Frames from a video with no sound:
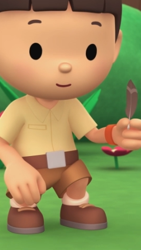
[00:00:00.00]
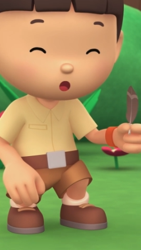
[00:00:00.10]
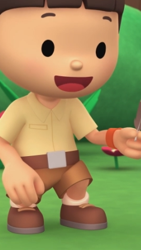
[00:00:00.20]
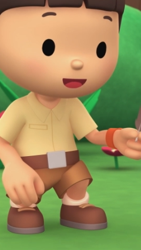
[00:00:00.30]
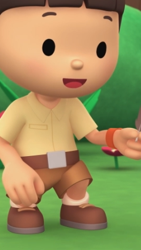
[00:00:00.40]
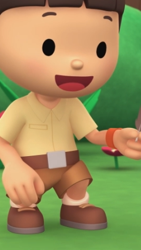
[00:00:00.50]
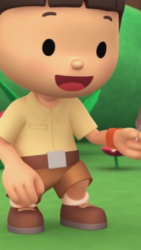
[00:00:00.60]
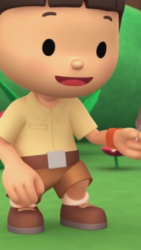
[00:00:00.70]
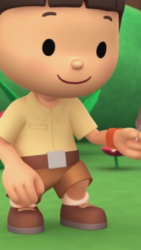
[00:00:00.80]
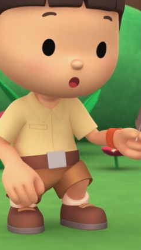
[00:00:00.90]
Feathers
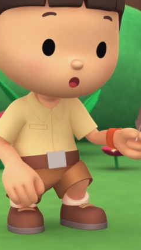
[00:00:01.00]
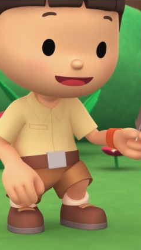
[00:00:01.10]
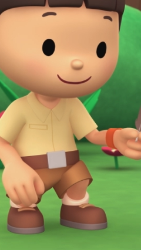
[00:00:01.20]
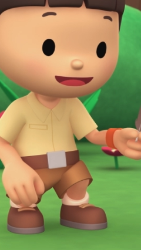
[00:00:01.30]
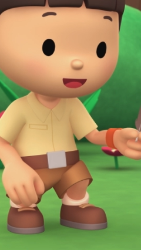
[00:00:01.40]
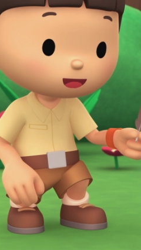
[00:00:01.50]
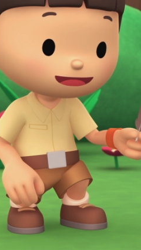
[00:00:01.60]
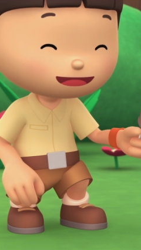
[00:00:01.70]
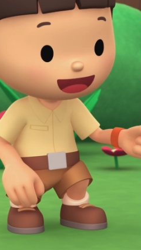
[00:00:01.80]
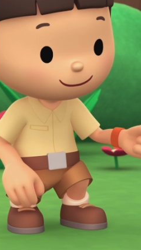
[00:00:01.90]
are important because
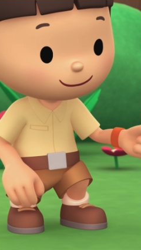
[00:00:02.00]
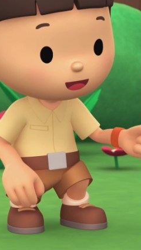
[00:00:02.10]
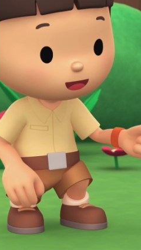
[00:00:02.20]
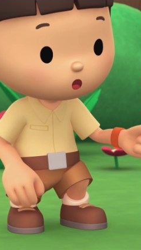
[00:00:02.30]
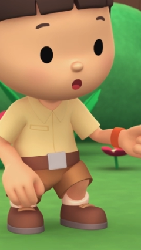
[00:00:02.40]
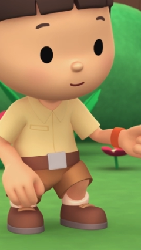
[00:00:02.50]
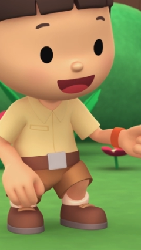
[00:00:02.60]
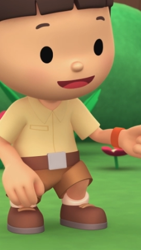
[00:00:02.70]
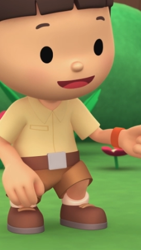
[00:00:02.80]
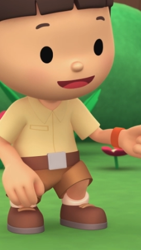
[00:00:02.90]
they help birds
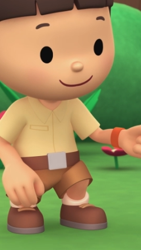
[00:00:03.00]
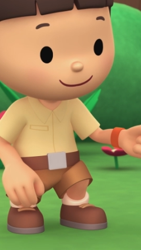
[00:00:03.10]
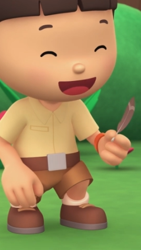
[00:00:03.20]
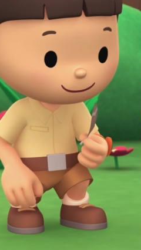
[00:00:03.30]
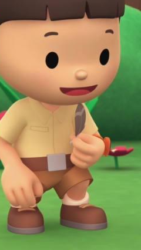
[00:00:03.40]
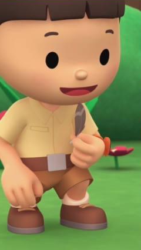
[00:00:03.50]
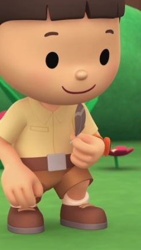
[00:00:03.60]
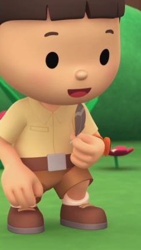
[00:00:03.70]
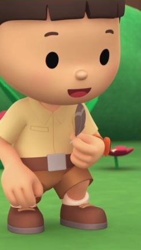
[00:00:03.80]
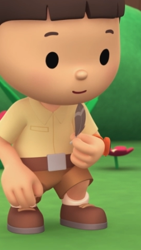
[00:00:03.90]
fly, keep them
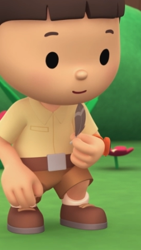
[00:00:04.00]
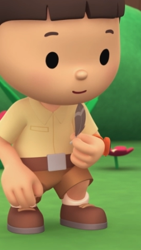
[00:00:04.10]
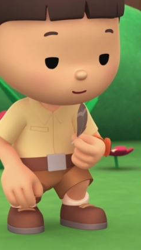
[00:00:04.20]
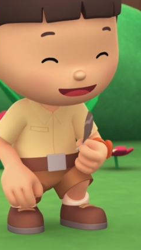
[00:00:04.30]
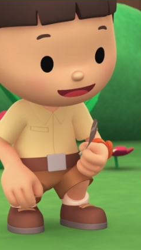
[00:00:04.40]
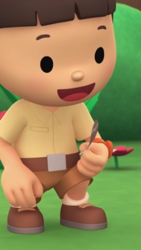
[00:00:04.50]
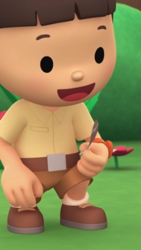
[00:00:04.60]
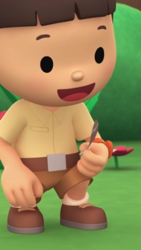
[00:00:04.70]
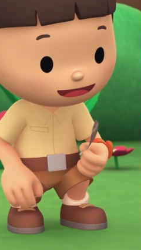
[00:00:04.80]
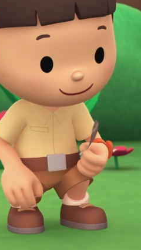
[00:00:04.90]
warm, and
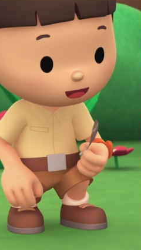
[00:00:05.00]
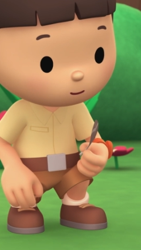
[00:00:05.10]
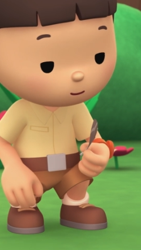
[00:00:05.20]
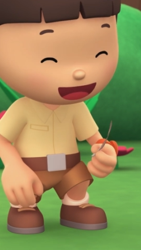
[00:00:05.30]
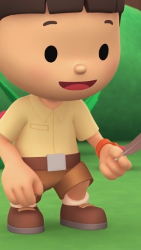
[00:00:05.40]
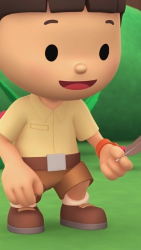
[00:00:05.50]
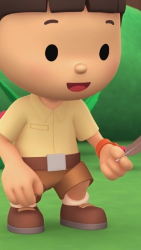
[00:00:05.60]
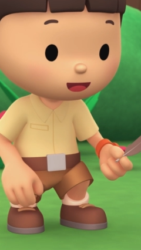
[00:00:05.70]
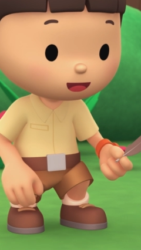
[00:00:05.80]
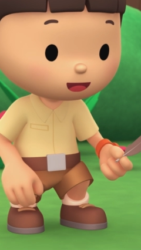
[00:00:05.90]
hide them from
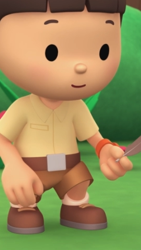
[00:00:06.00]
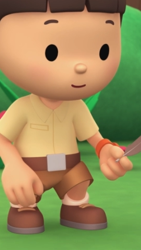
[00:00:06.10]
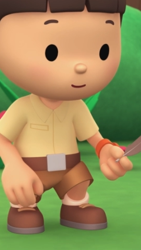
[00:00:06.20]
predators.